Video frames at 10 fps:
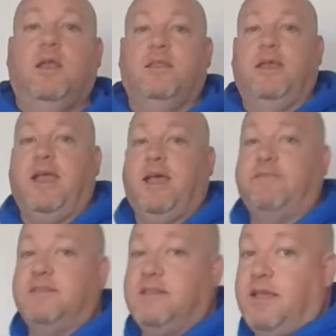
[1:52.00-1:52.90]
They have
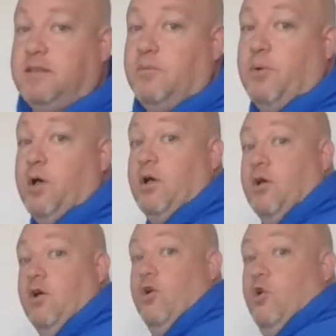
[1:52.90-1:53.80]
to take the
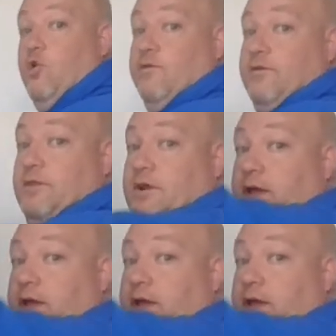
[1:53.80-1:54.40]
ball over their